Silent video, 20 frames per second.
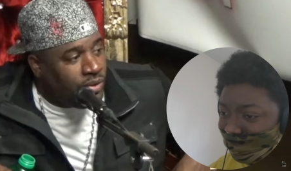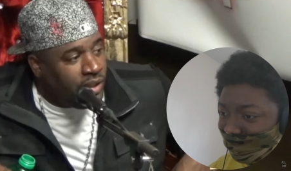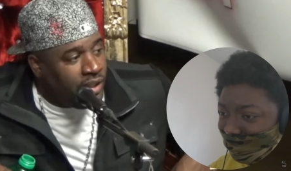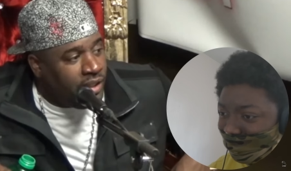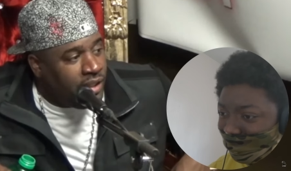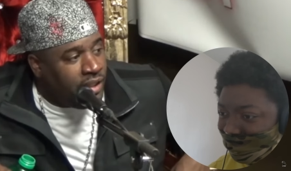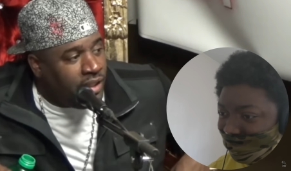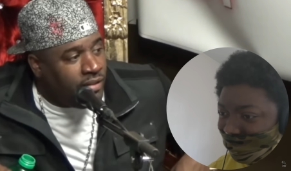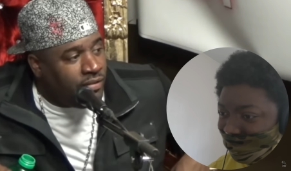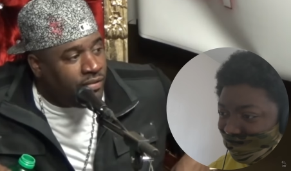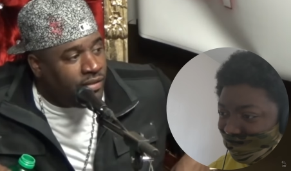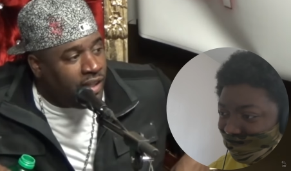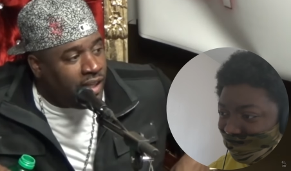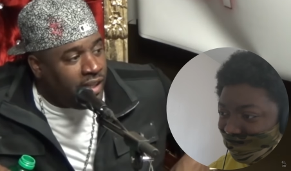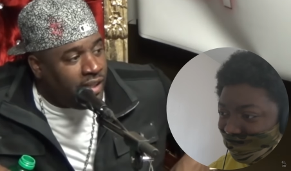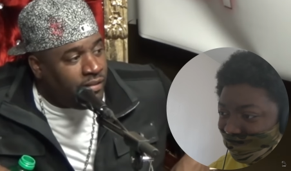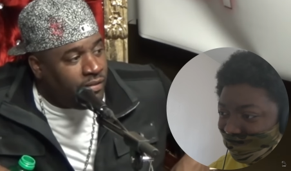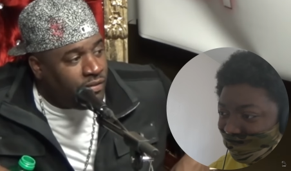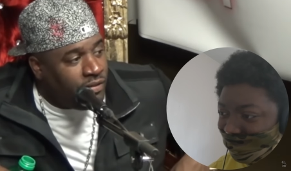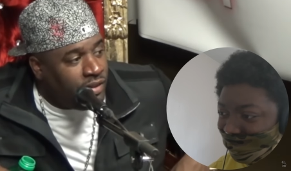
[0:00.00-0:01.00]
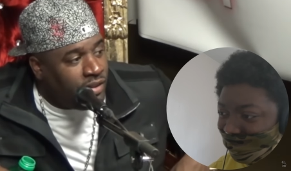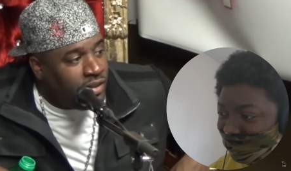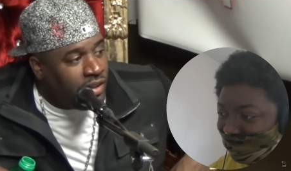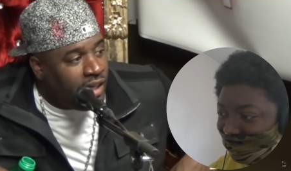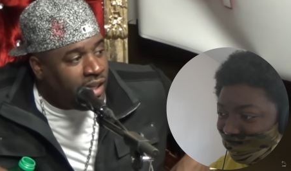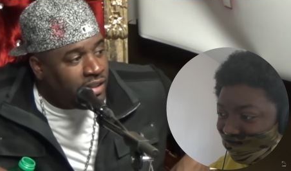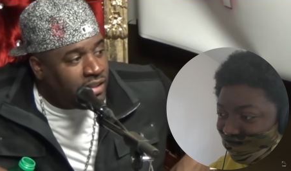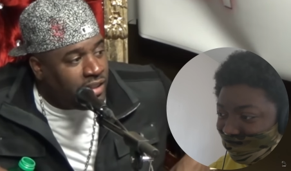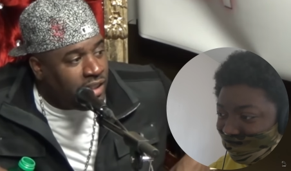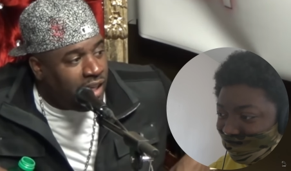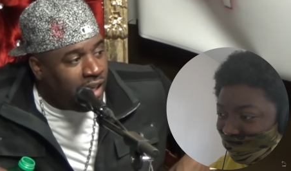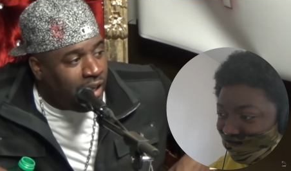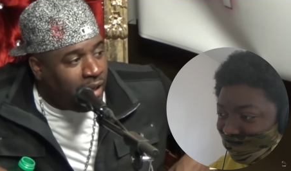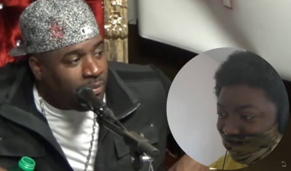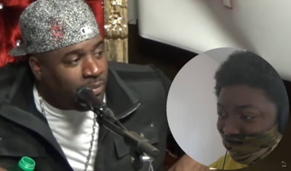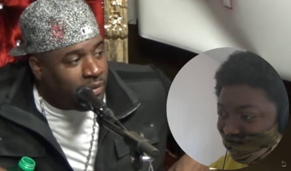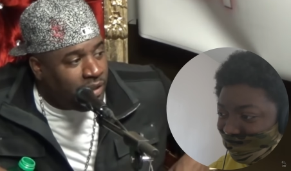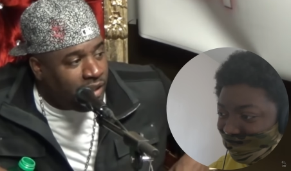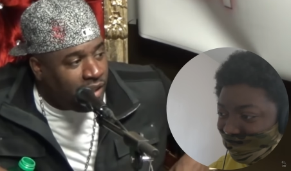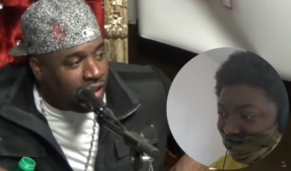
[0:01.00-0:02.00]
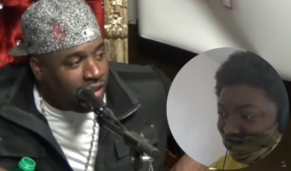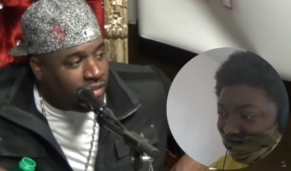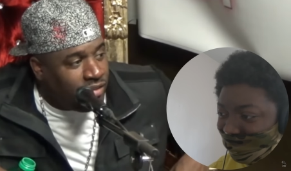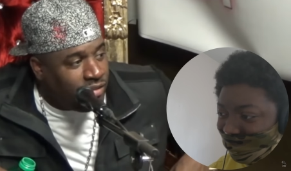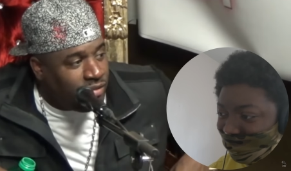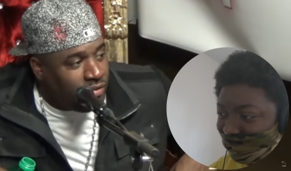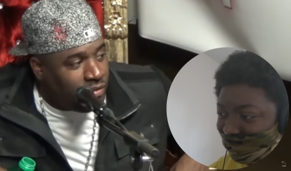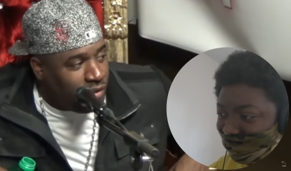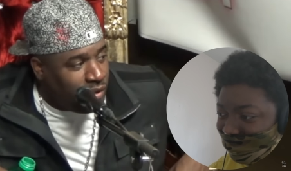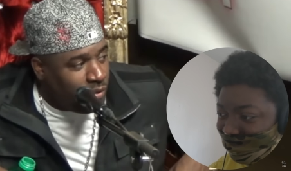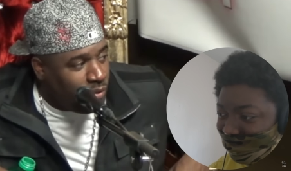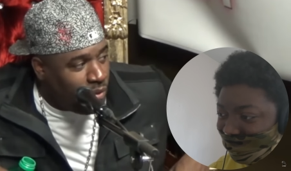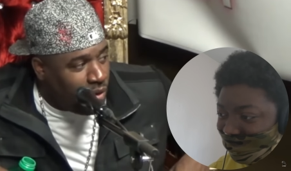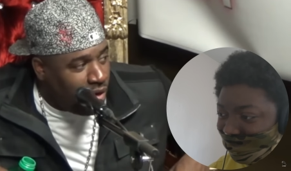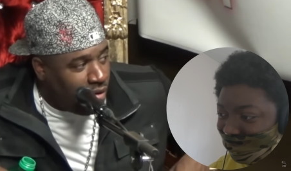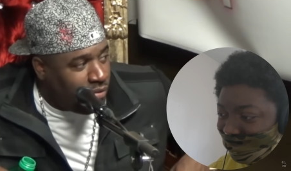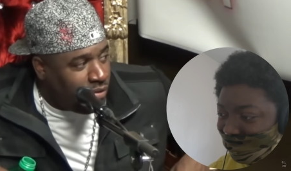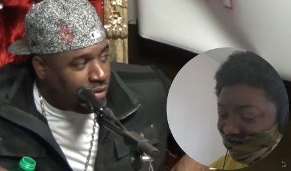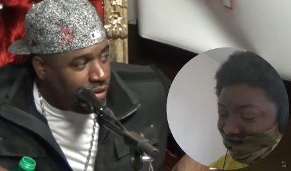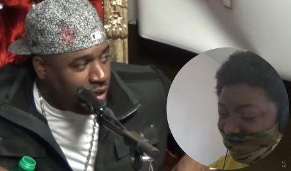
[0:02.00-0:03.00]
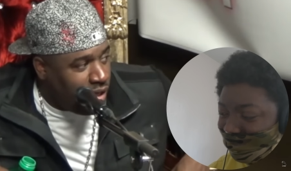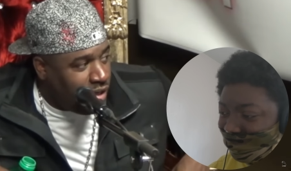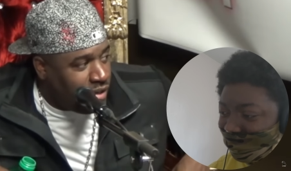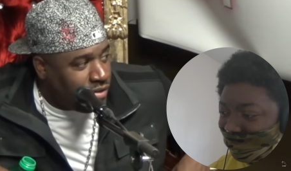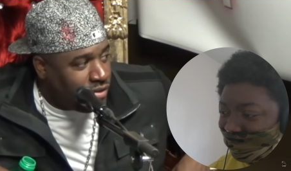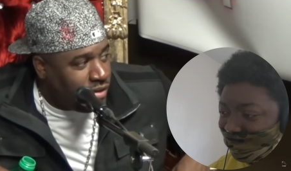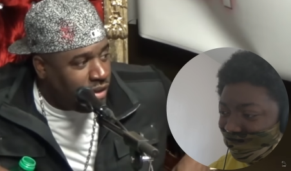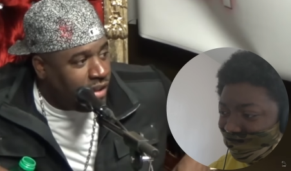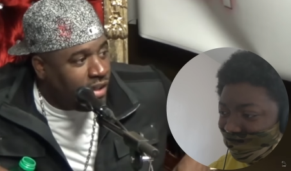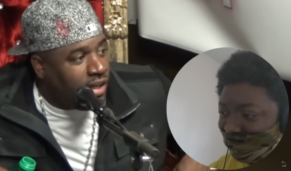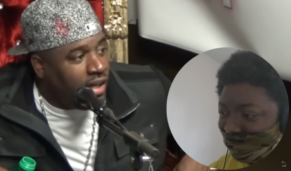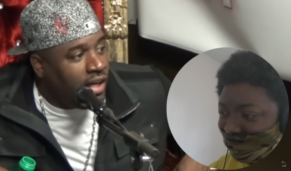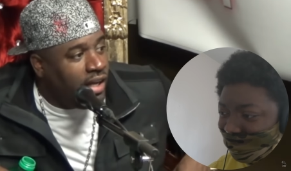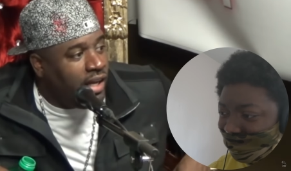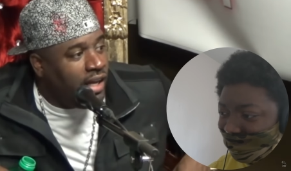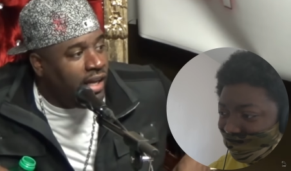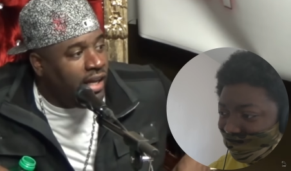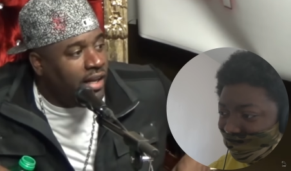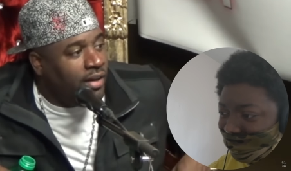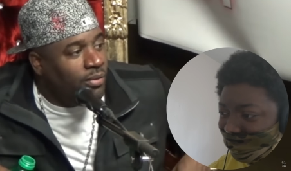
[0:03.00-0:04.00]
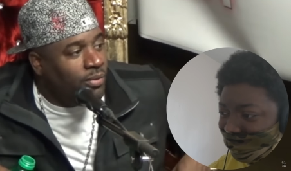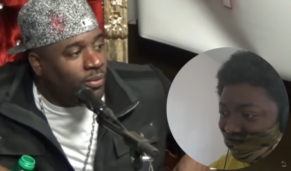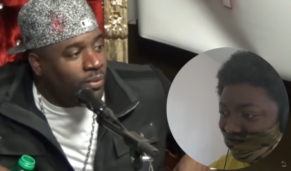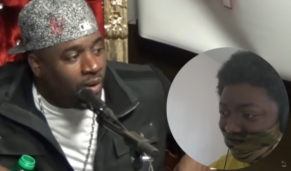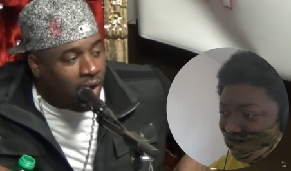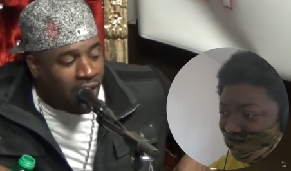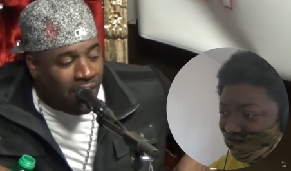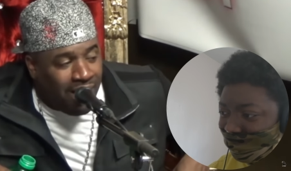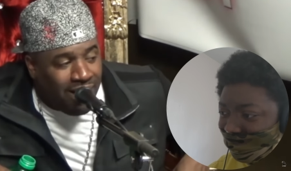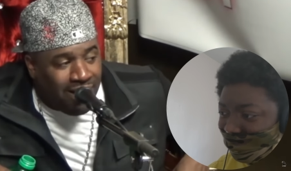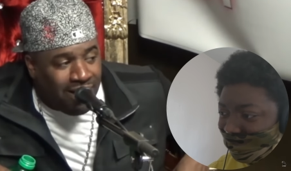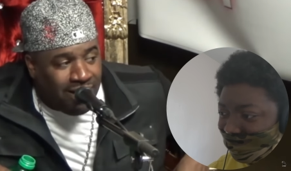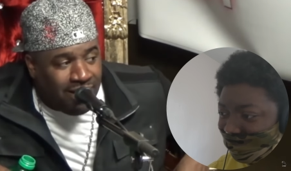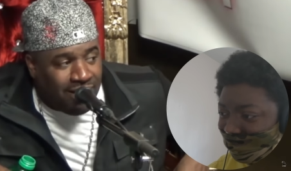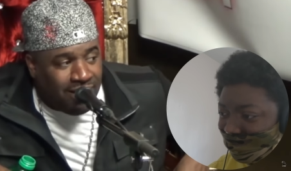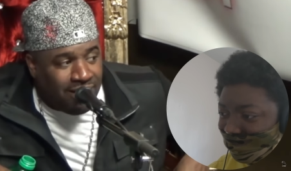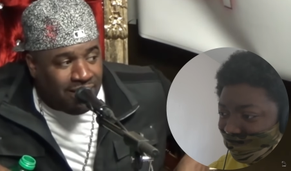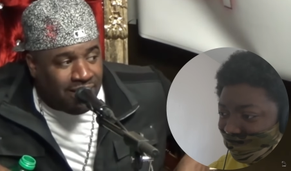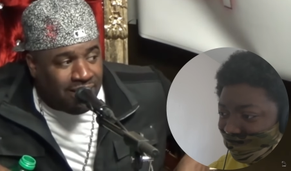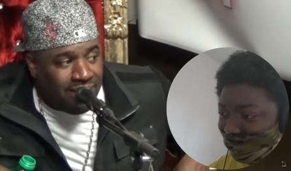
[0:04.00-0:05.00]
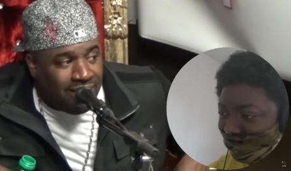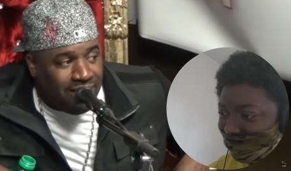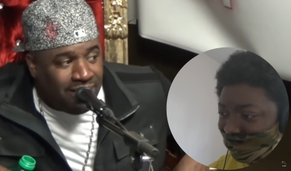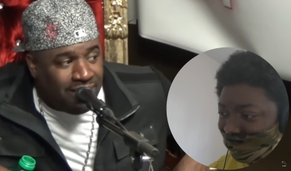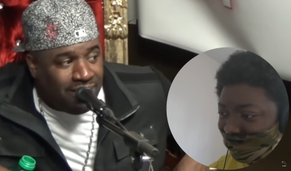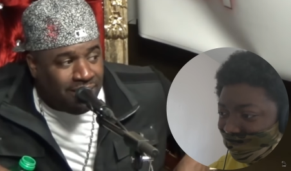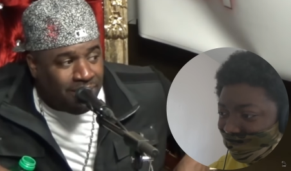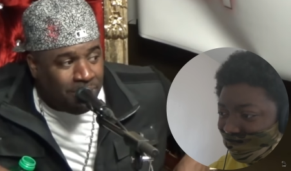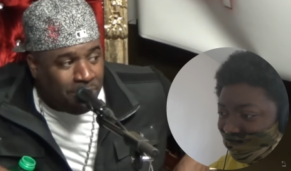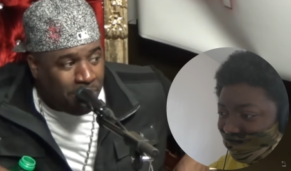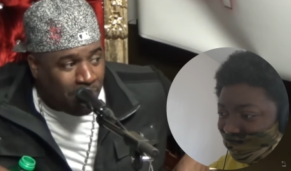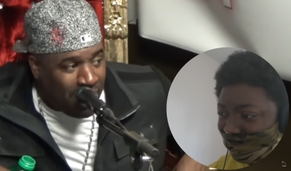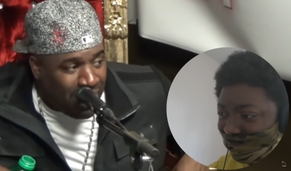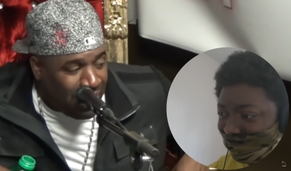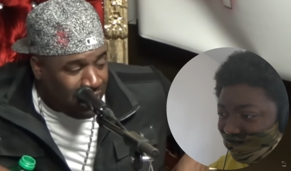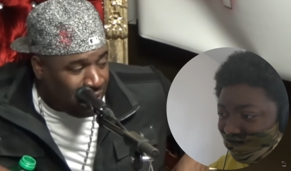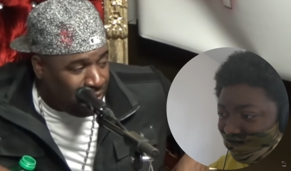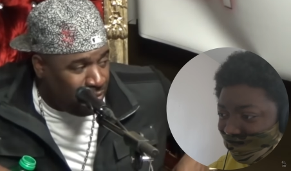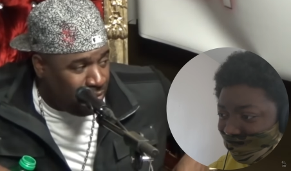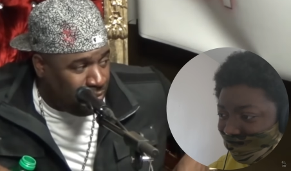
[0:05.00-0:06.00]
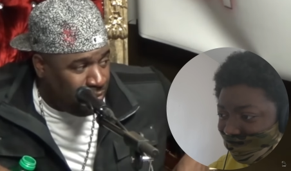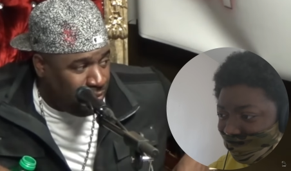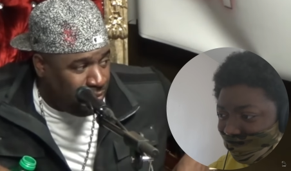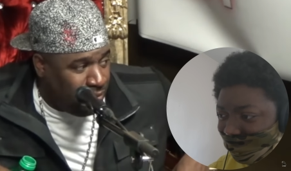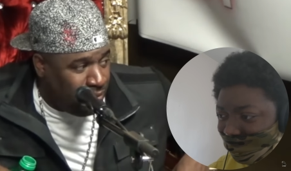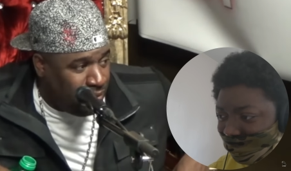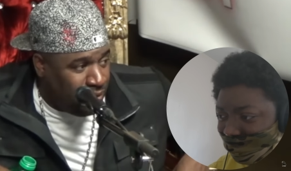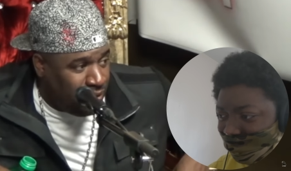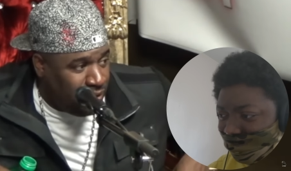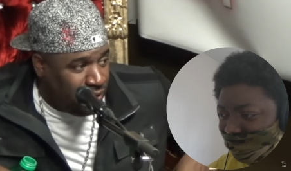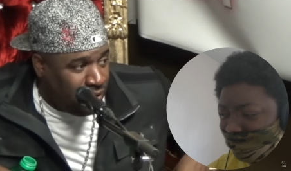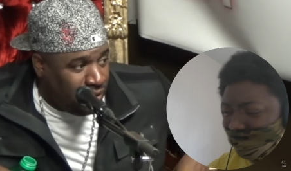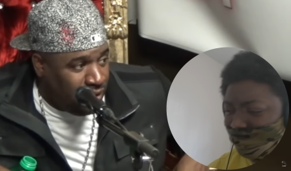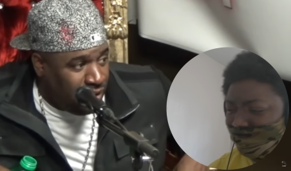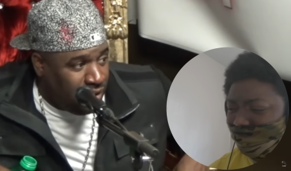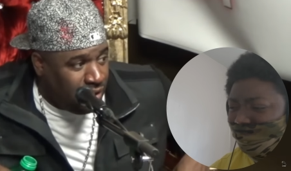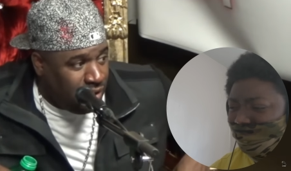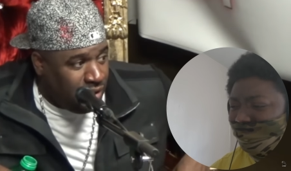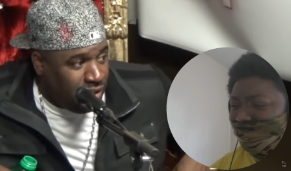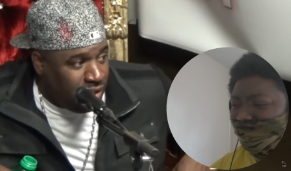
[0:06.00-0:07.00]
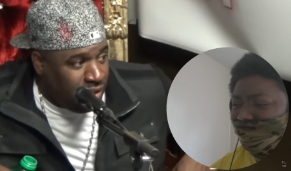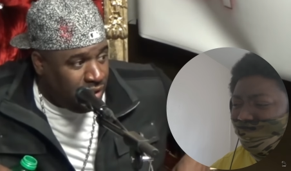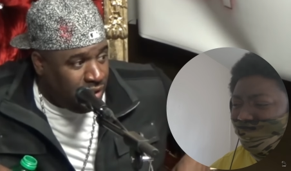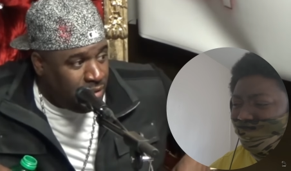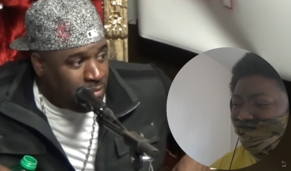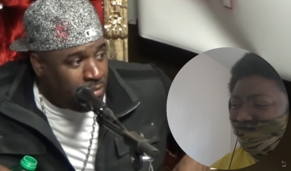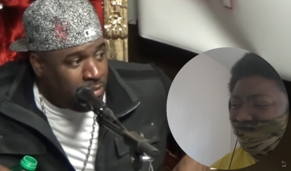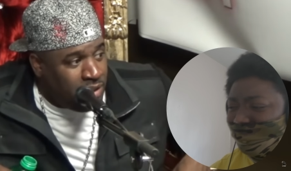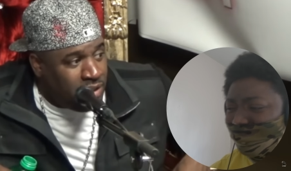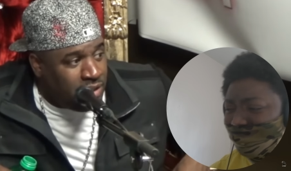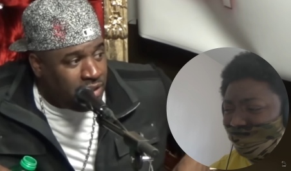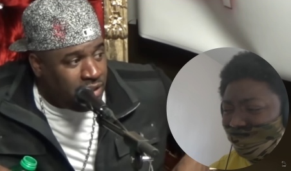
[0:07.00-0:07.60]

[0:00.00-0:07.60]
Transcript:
Speaker 1: that if they filled out the application for the Waffle House, they are at rock bottom. Mm. There's no